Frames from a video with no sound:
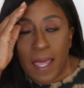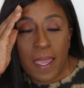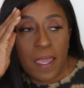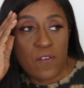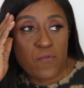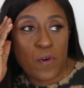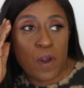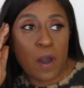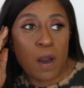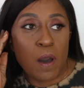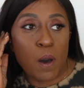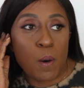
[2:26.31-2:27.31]
like
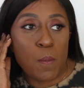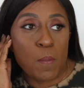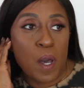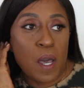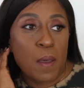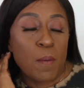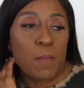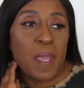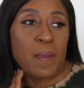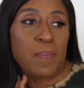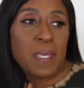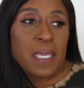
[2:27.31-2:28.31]
from
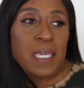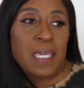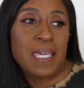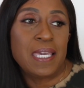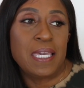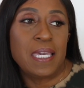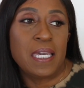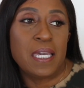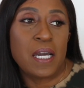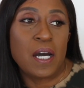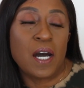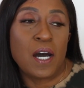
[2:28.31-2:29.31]
maybe